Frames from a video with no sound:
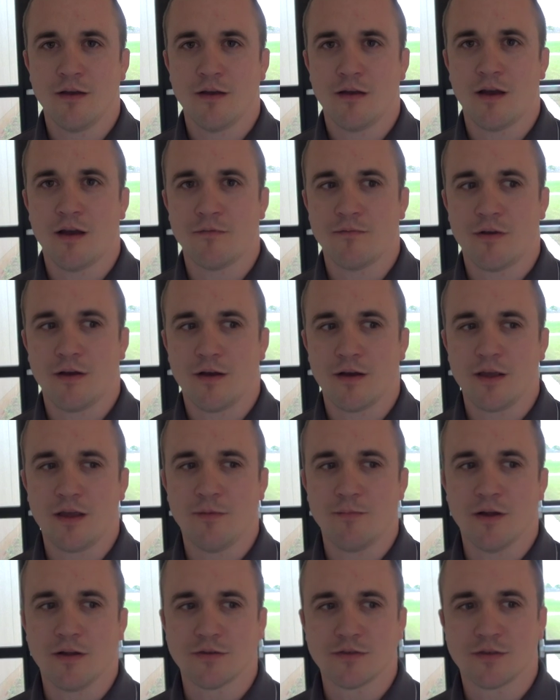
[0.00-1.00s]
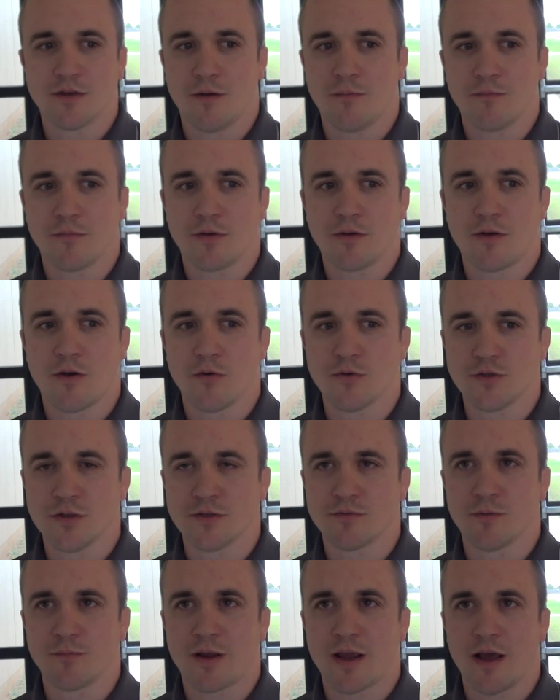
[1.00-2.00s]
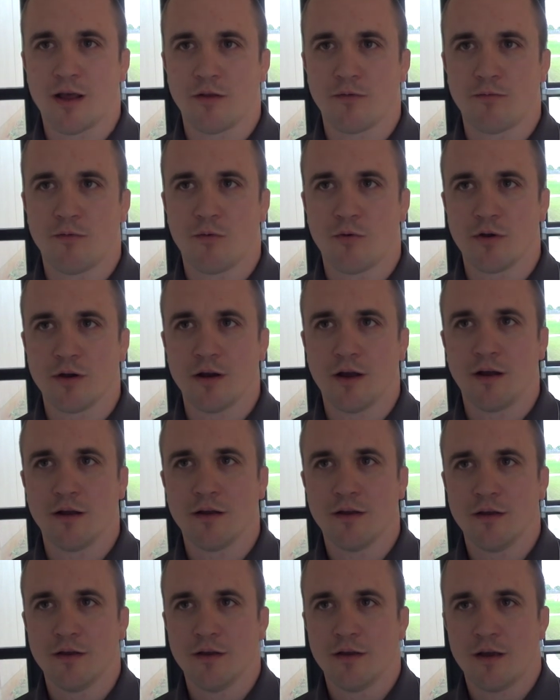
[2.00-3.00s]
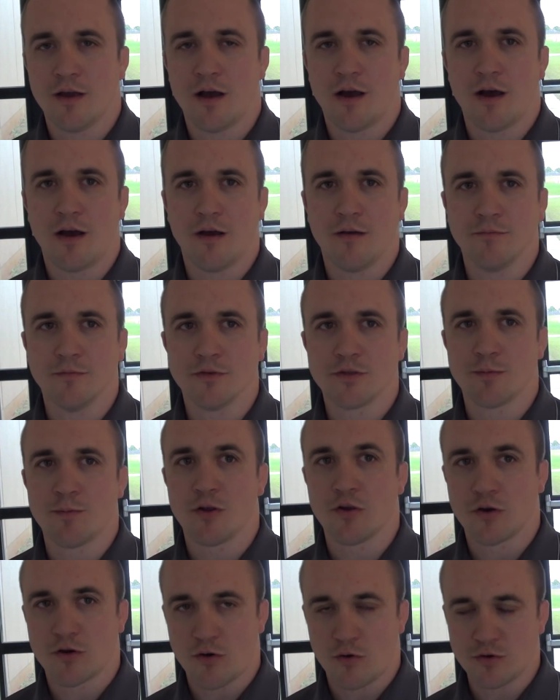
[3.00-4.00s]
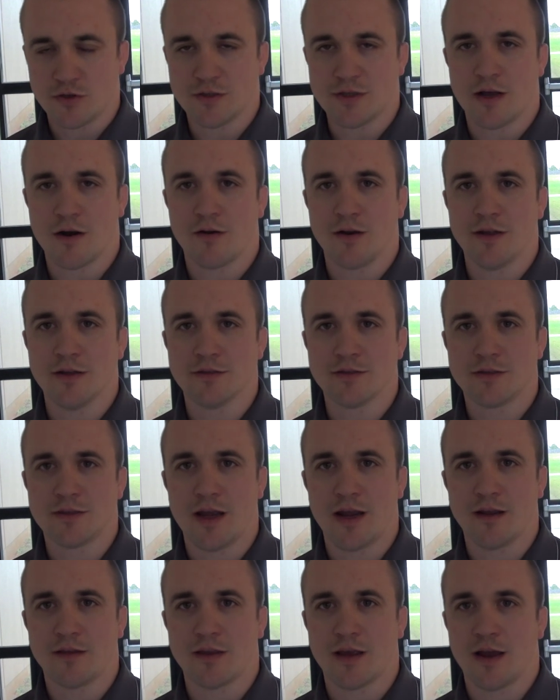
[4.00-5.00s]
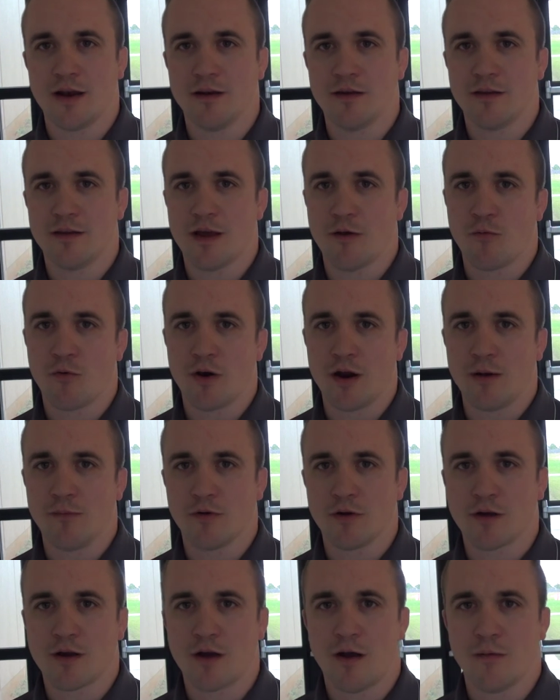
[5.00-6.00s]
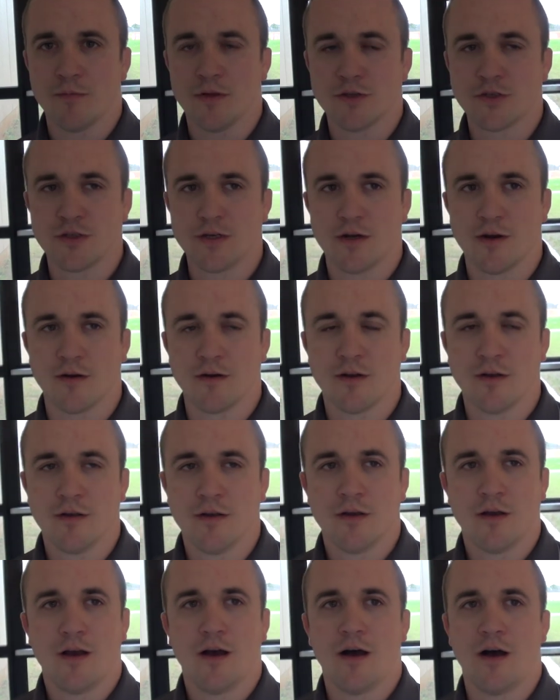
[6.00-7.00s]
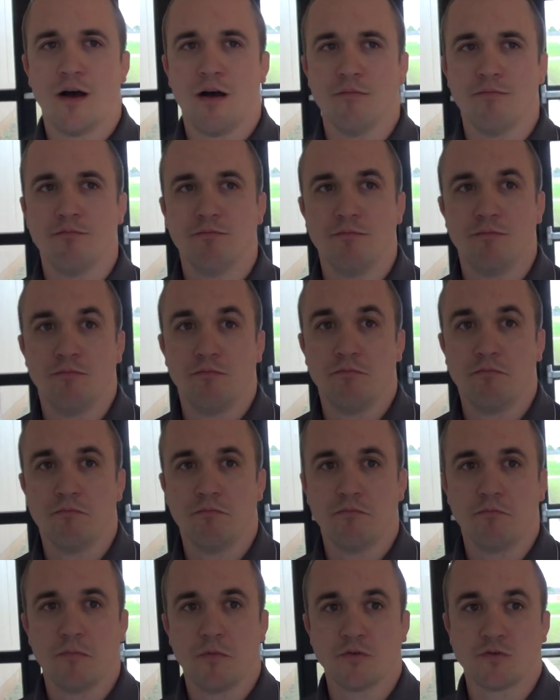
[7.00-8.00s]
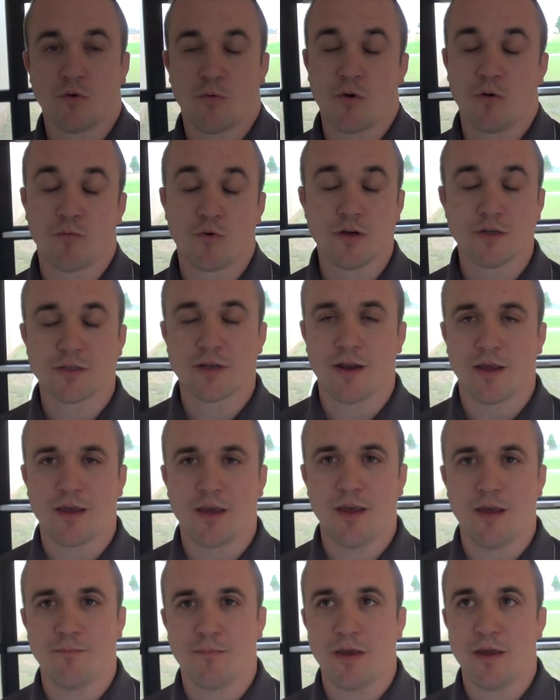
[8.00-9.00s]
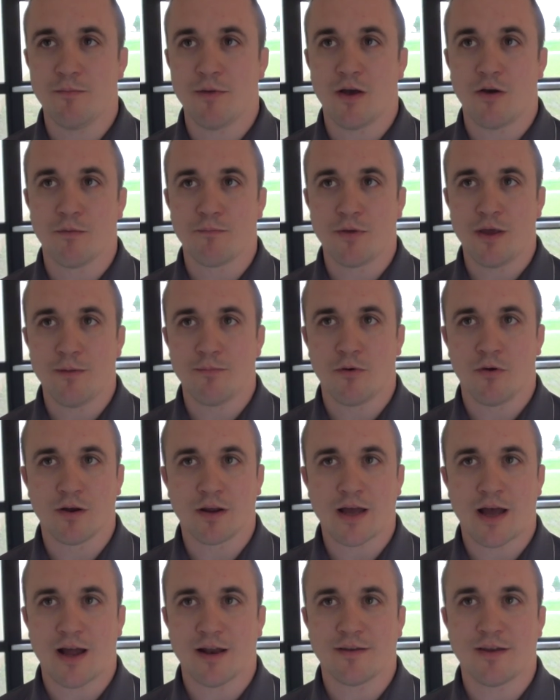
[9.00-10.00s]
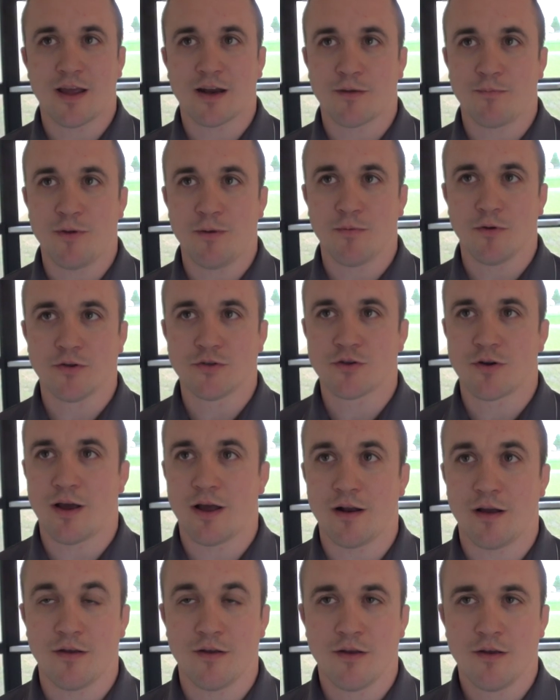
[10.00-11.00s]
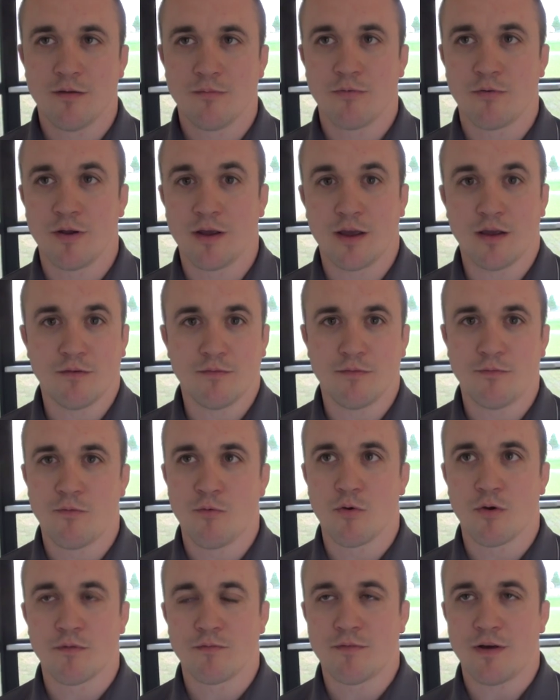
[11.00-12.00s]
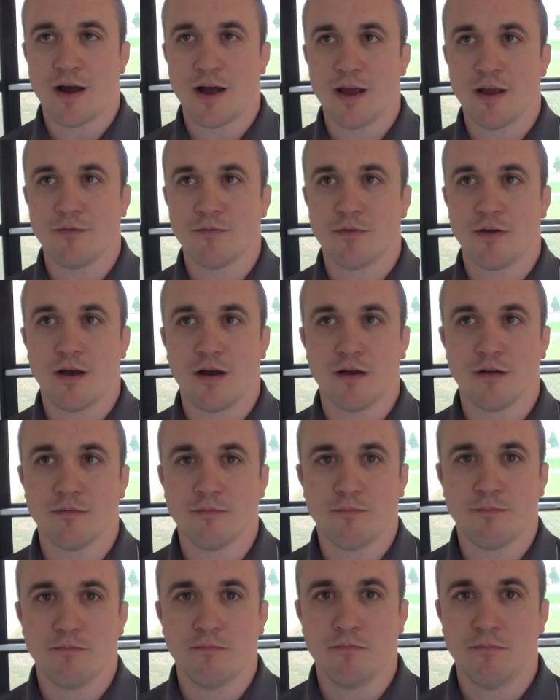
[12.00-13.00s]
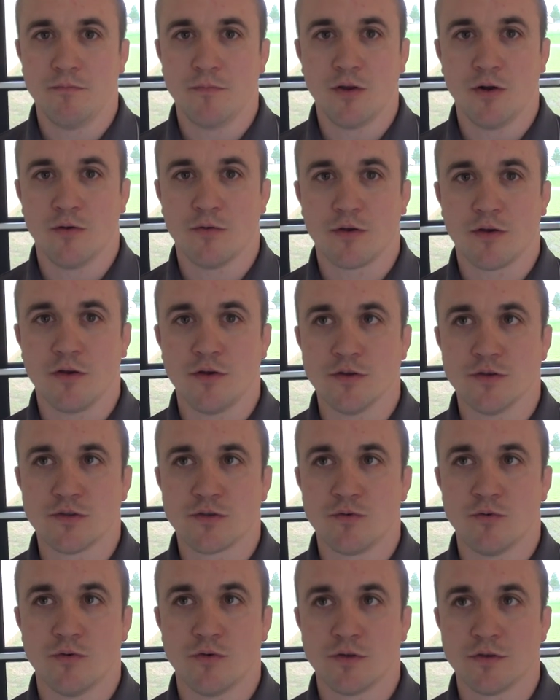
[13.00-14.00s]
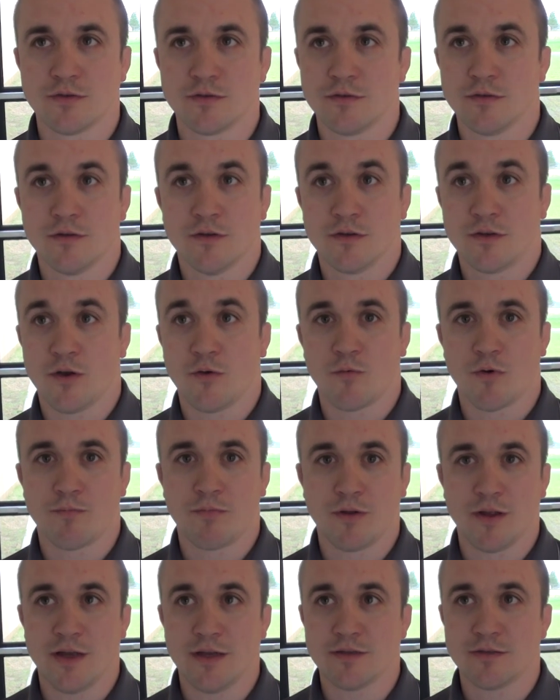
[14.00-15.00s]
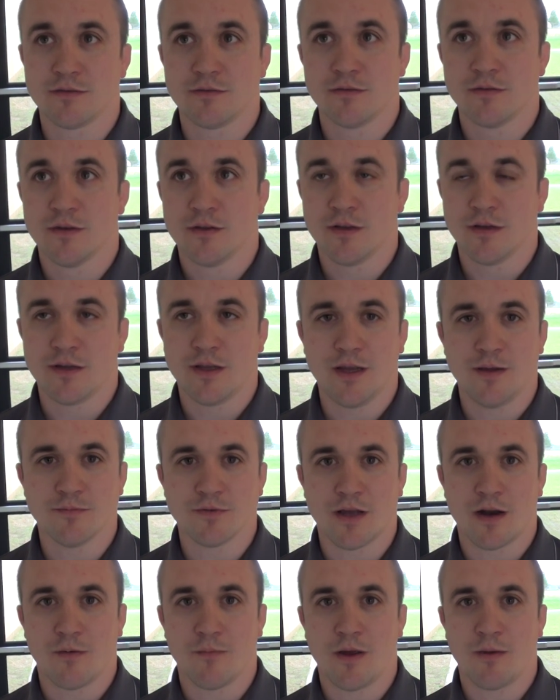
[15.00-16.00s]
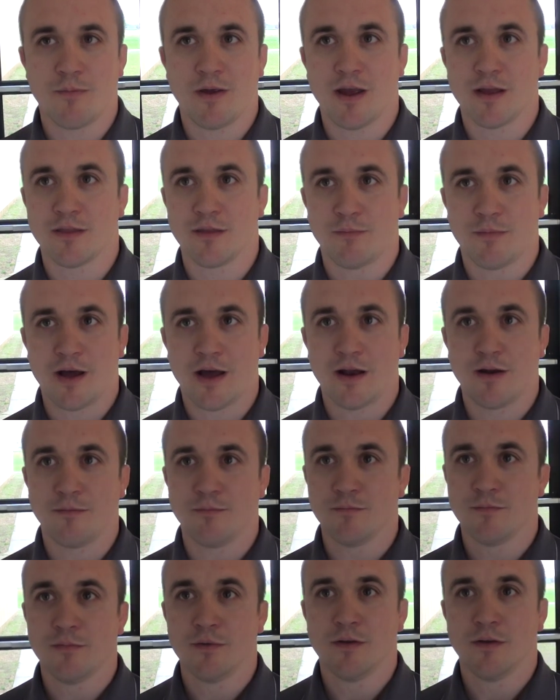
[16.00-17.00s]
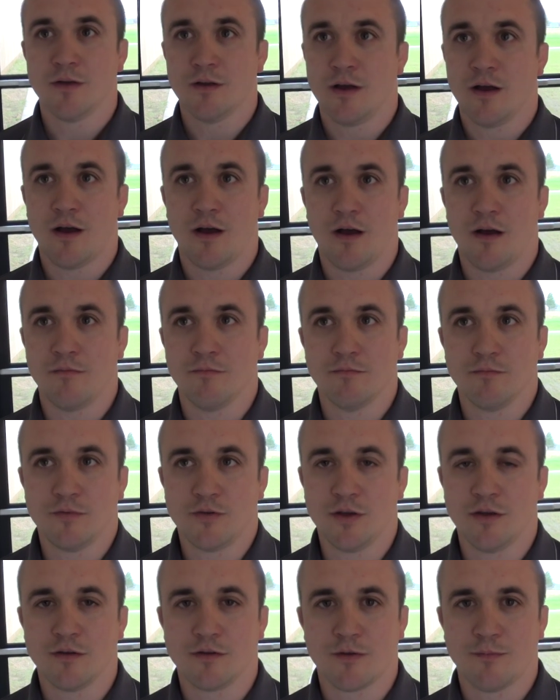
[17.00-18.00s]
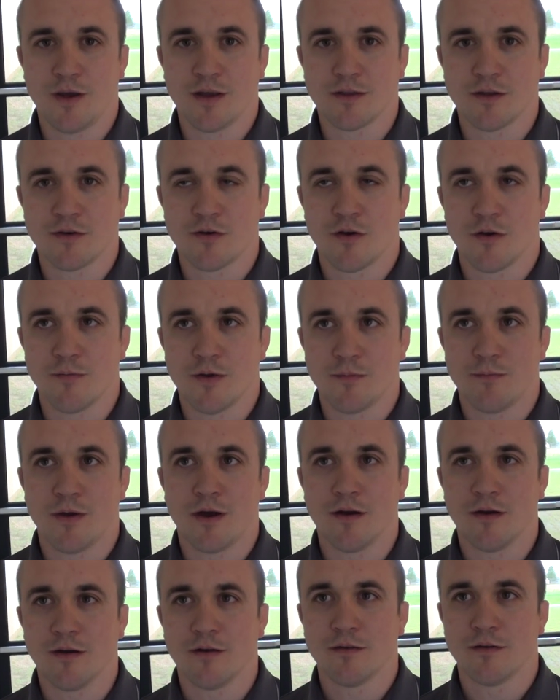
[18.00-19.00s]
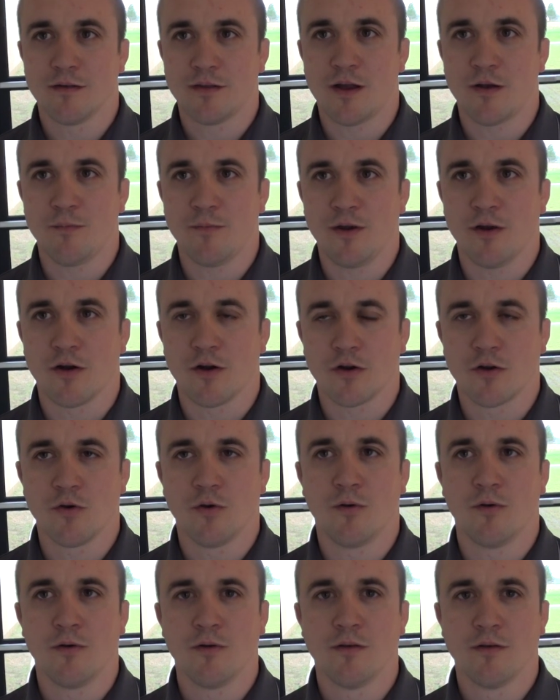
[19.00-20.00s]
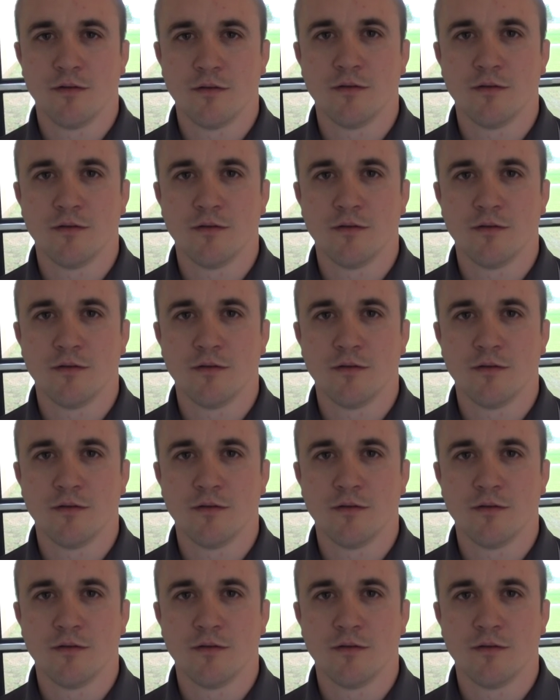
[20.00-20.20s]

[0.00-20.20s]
I've uh, emailed some coaches from California. Um, some other coaches that are in state that, that weren't able to come this year. Um, so we're, we're just going to keep emailing people and contacting people to try to bring in four or five uh, you know, good schools to replace the teams that are maybe at the bottom um, to, to make the tournament better. That'll be our goal.